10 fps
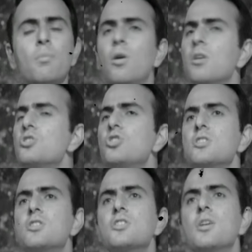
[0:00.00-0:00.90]
Mars,
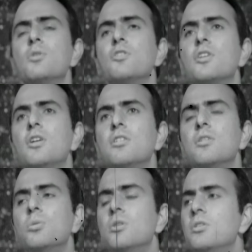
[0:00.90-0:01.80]
just the same
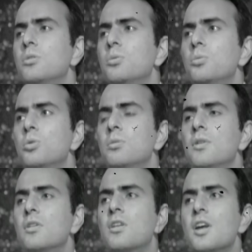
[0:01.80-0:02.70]
difficulty would, would
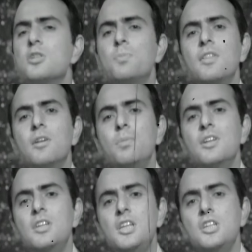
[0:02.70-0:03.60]
be the case, but there'd be
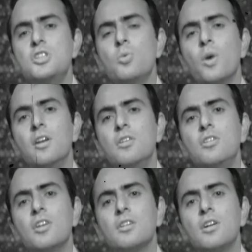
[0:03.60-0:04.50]
an easy way to
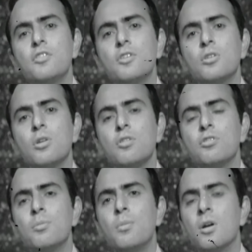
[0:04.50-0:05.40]
detect life on Earth
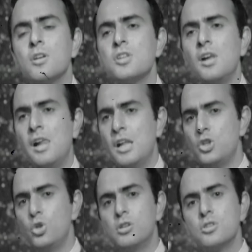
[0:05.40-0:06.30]
from Mars.
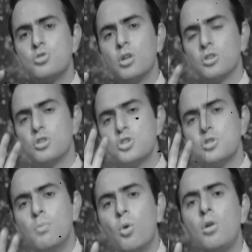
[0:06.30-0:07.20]
You'd construct a
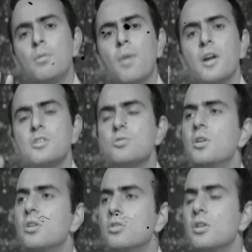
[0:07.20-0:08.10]
small, modest
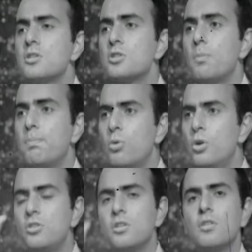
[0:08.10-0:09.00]
radio telescope
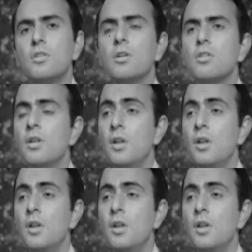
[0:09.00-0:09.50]
pointed at the Earth,